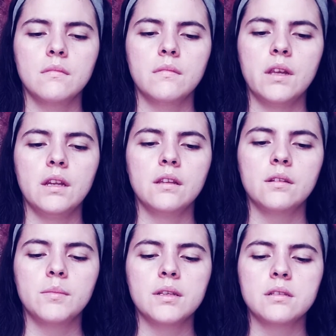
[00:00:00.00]
Any other
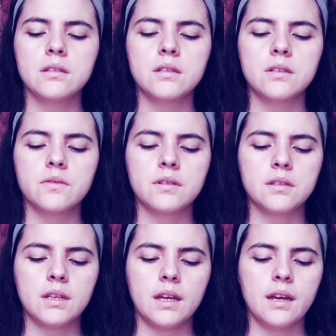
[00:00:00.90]
messages for
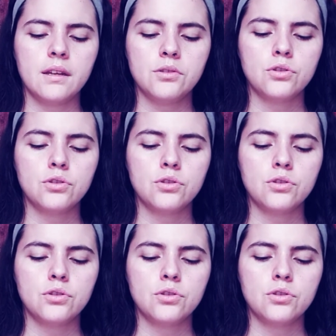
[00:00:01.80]
Sag?